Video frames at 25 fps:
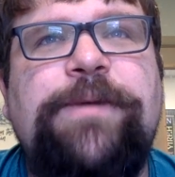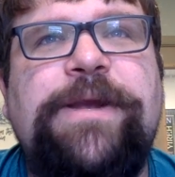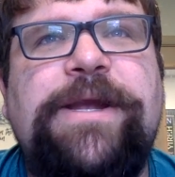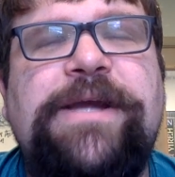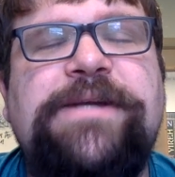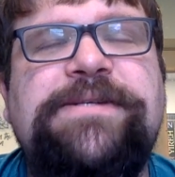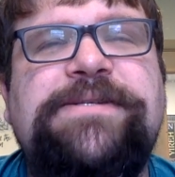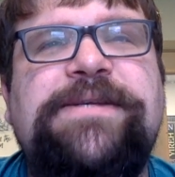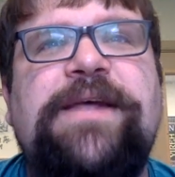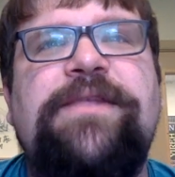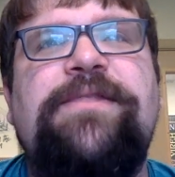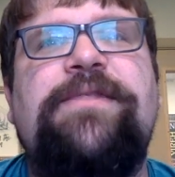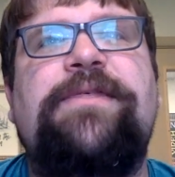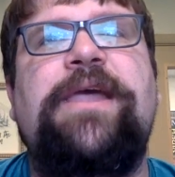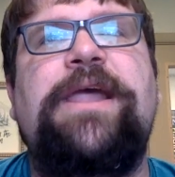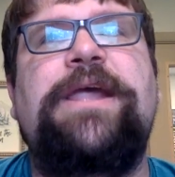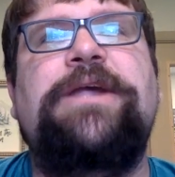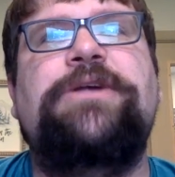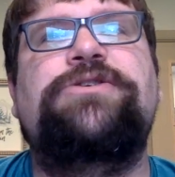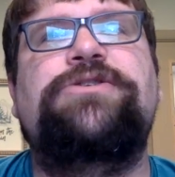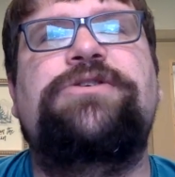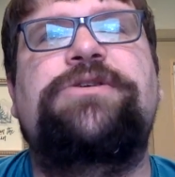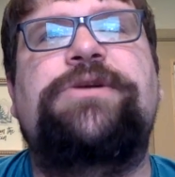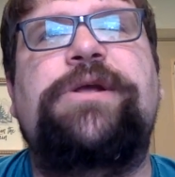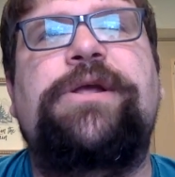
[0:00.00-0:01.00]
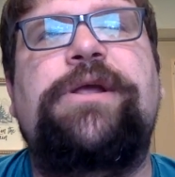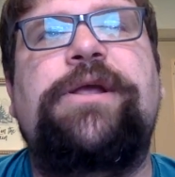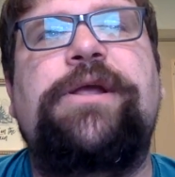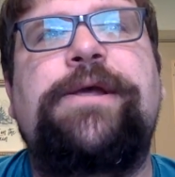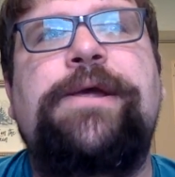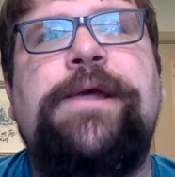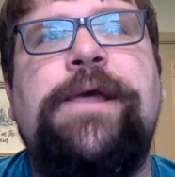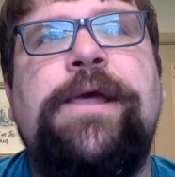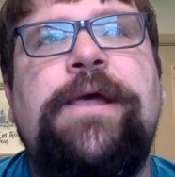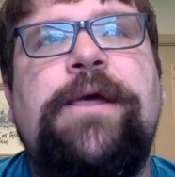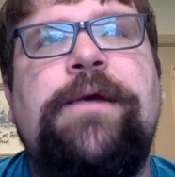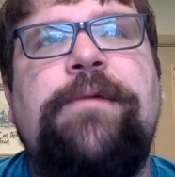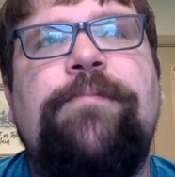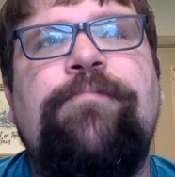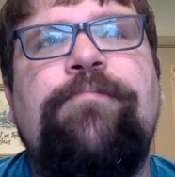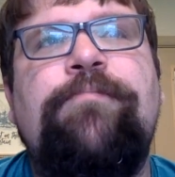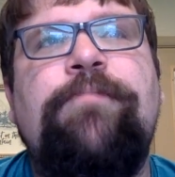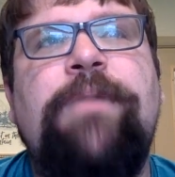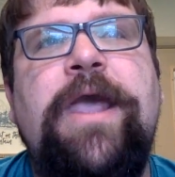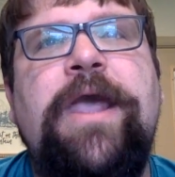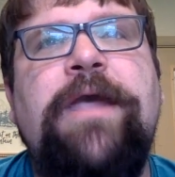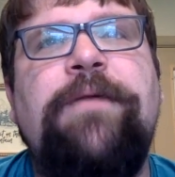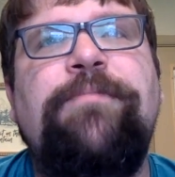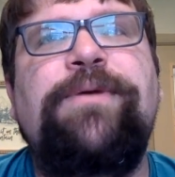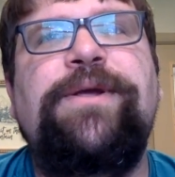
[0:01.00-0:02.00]
because I think she
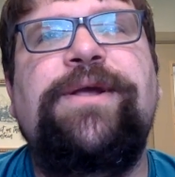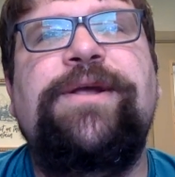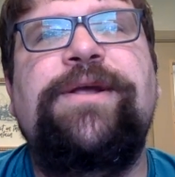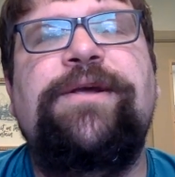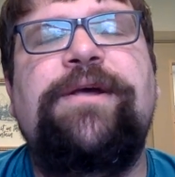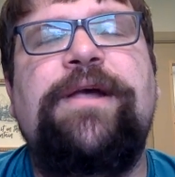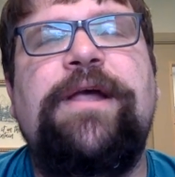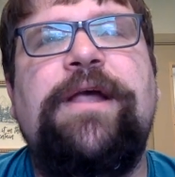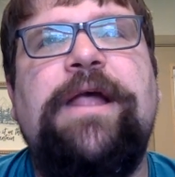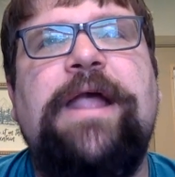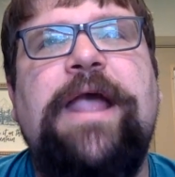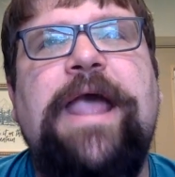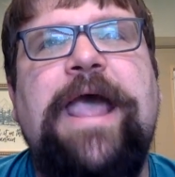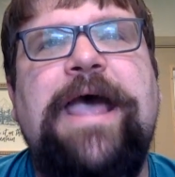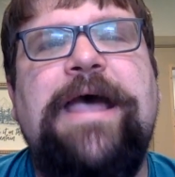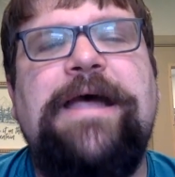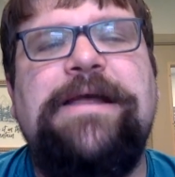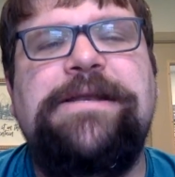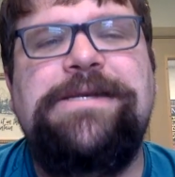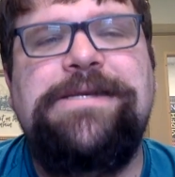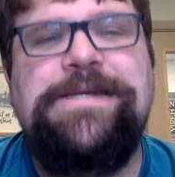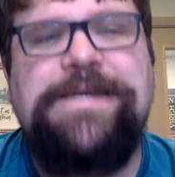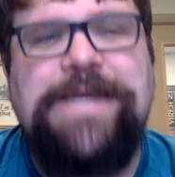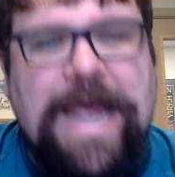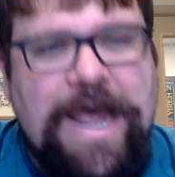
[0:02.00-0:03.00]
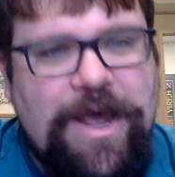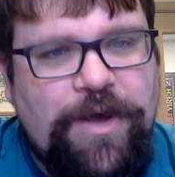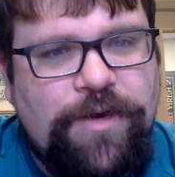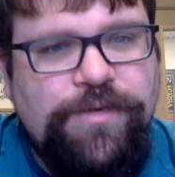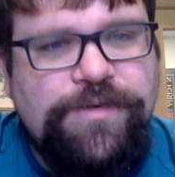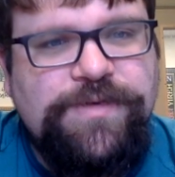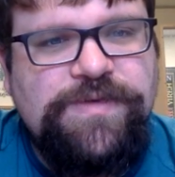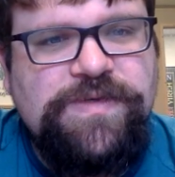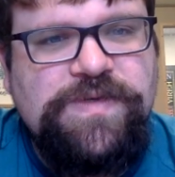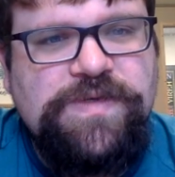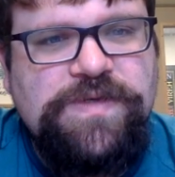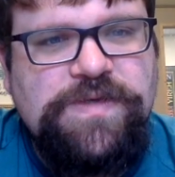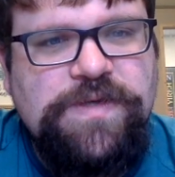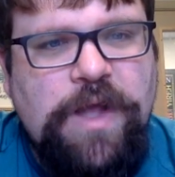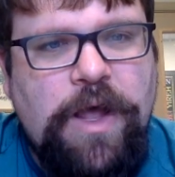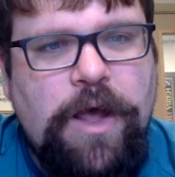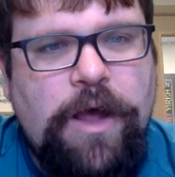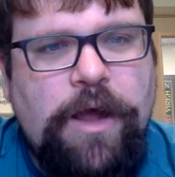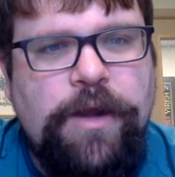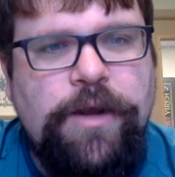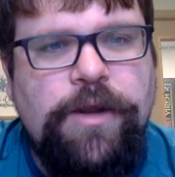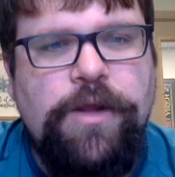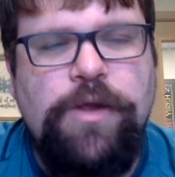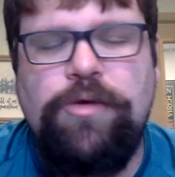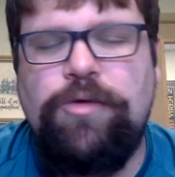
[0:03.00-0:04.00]
maybe had doubts
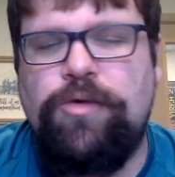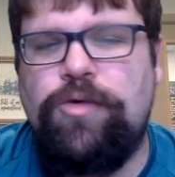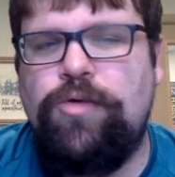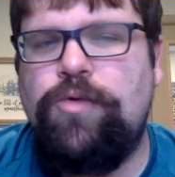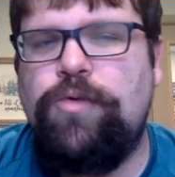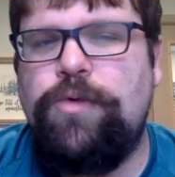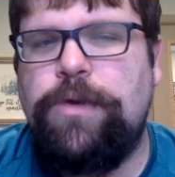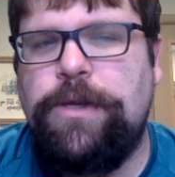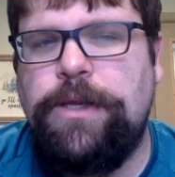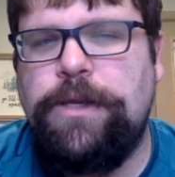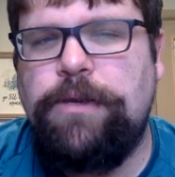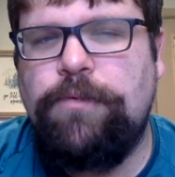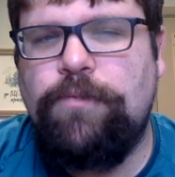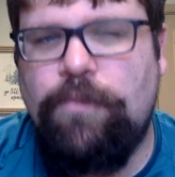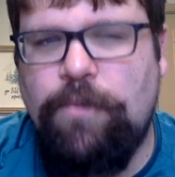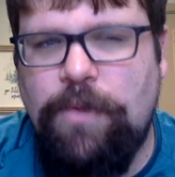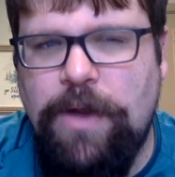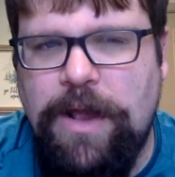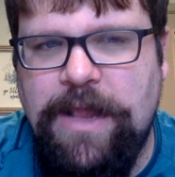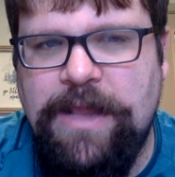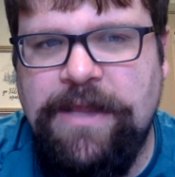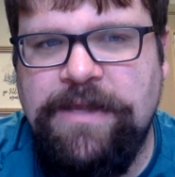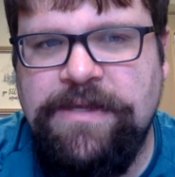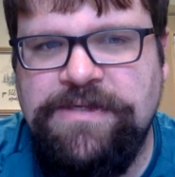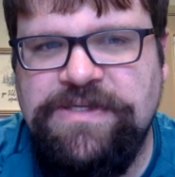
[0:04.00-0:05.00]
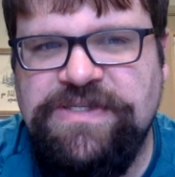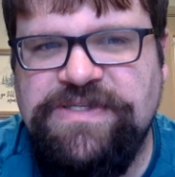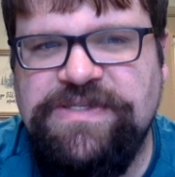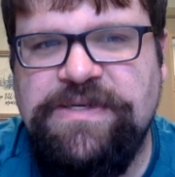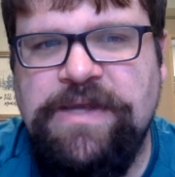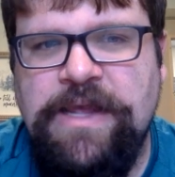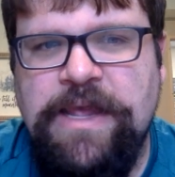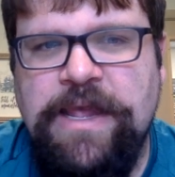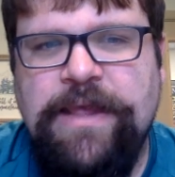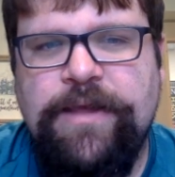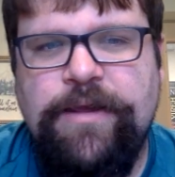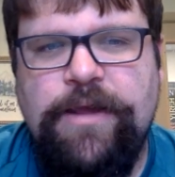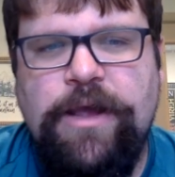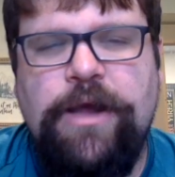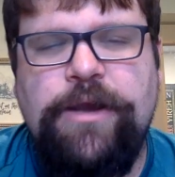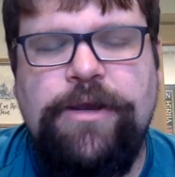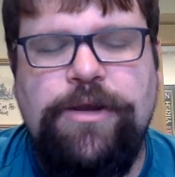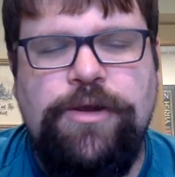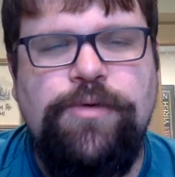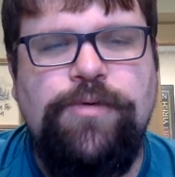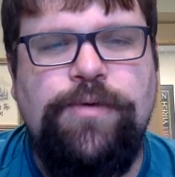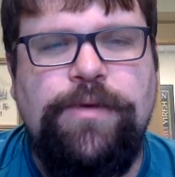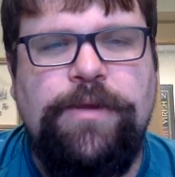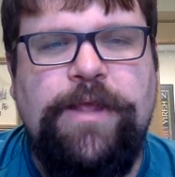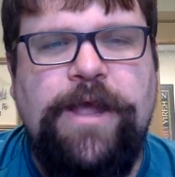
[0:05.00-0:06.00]
on who he was, on
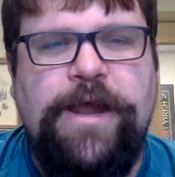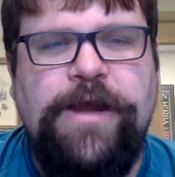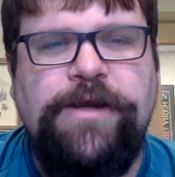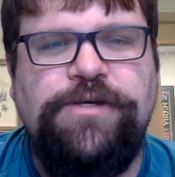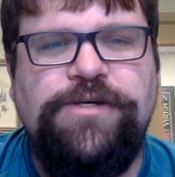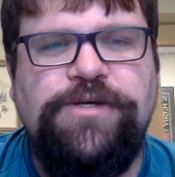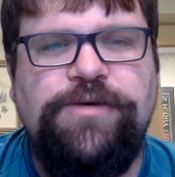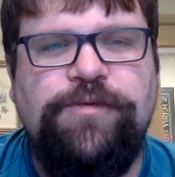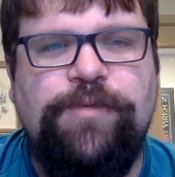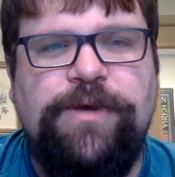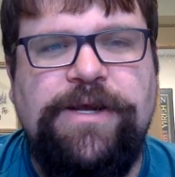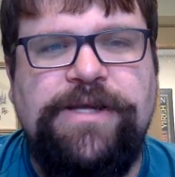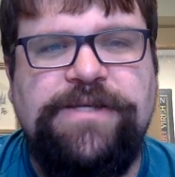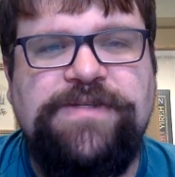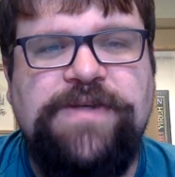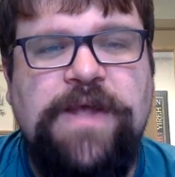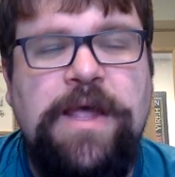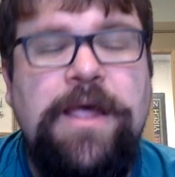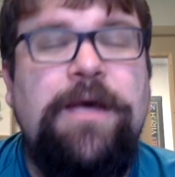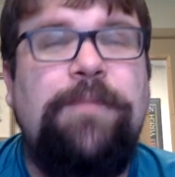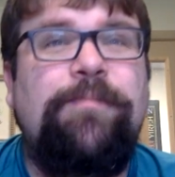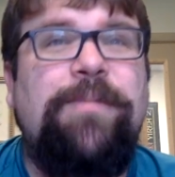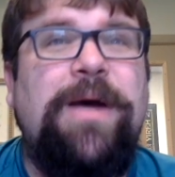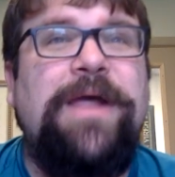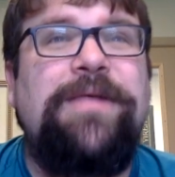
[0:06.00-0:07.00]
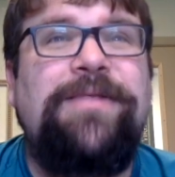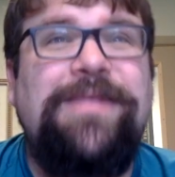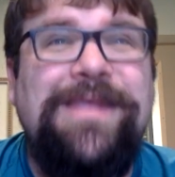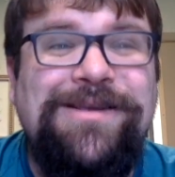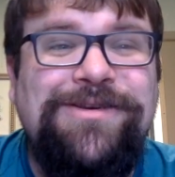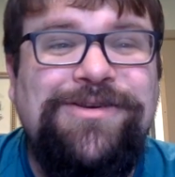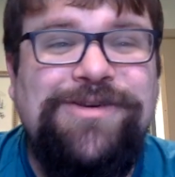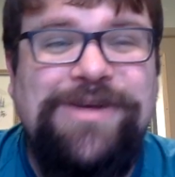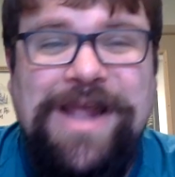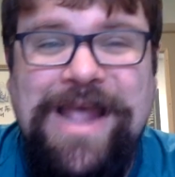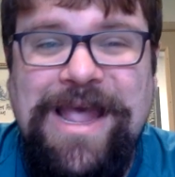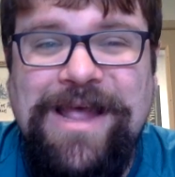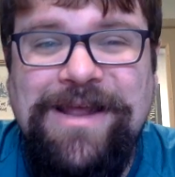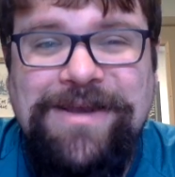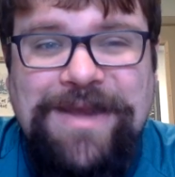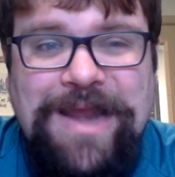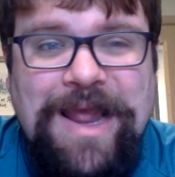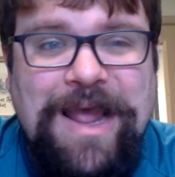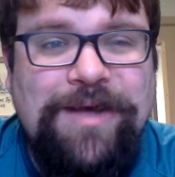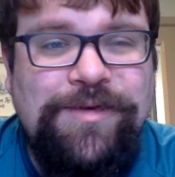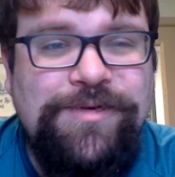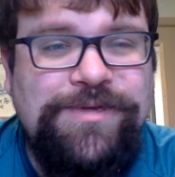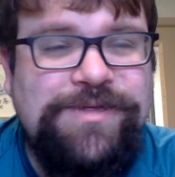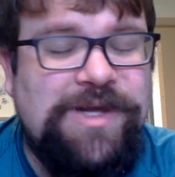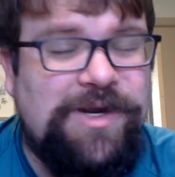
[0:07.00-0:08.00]
who Elijah was, but I think she had
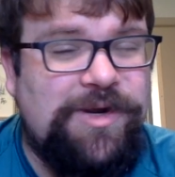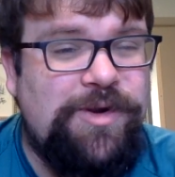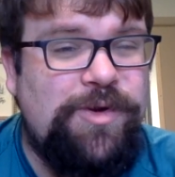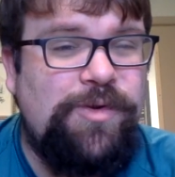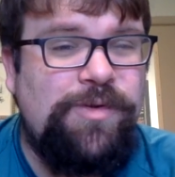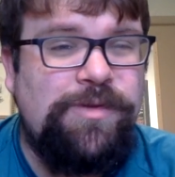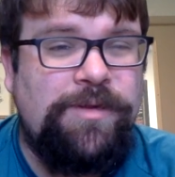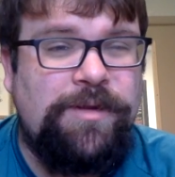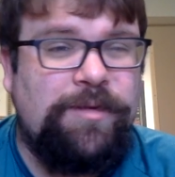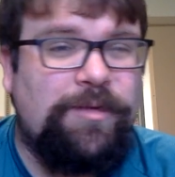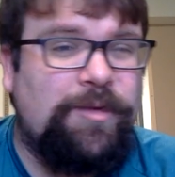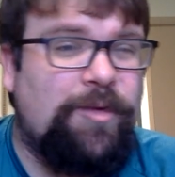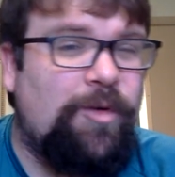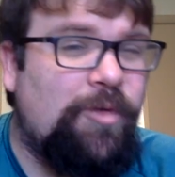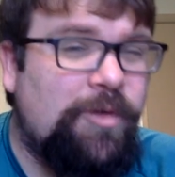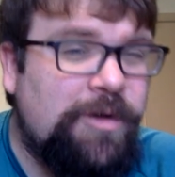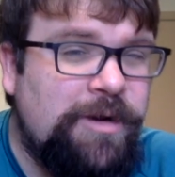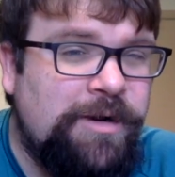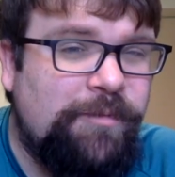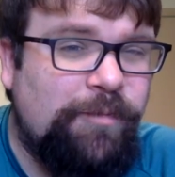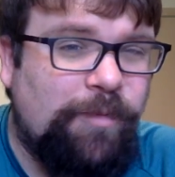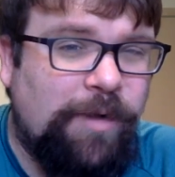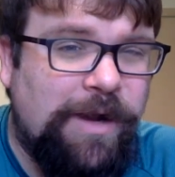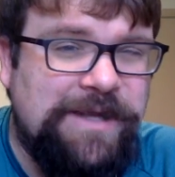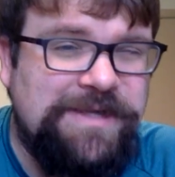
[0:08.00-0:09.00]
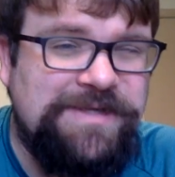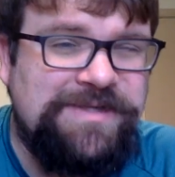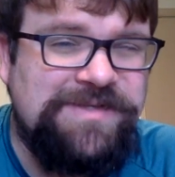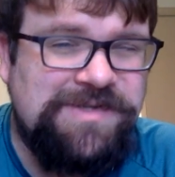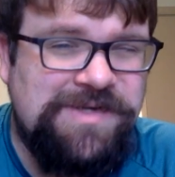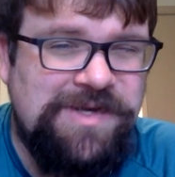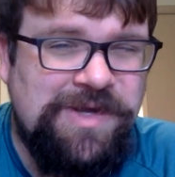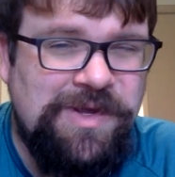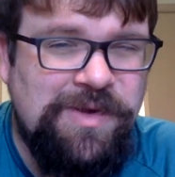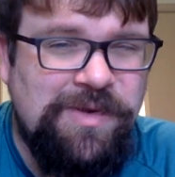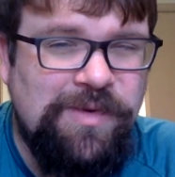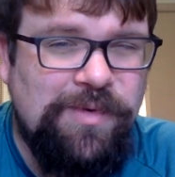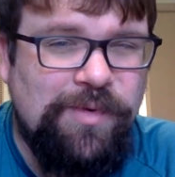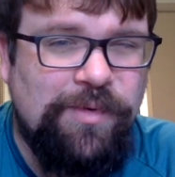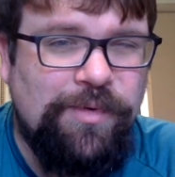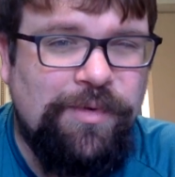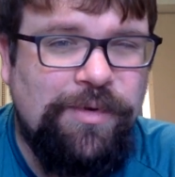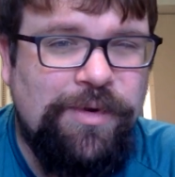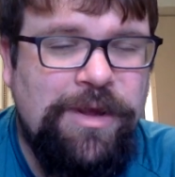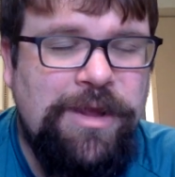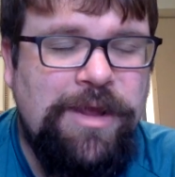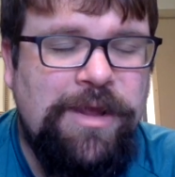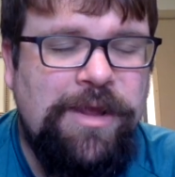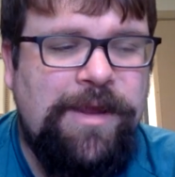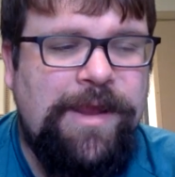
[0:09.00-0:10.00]
doubts on who the Lord was too.